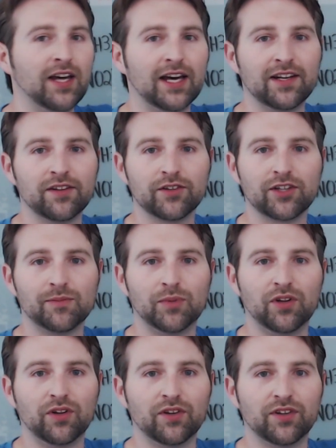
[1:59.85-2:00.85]
Another
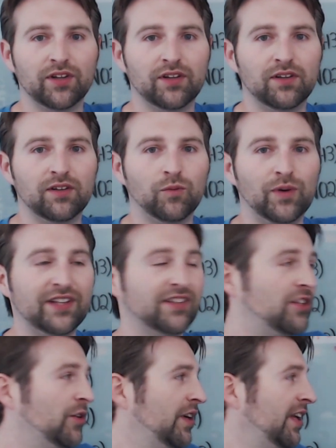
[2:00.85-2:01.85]
couple ways
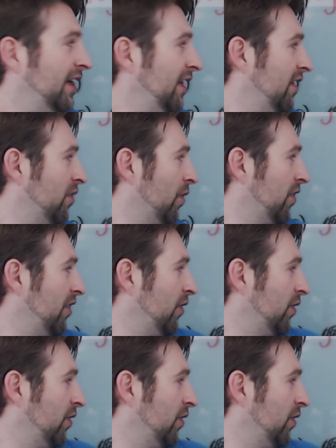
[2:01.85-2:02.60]
to do it is with the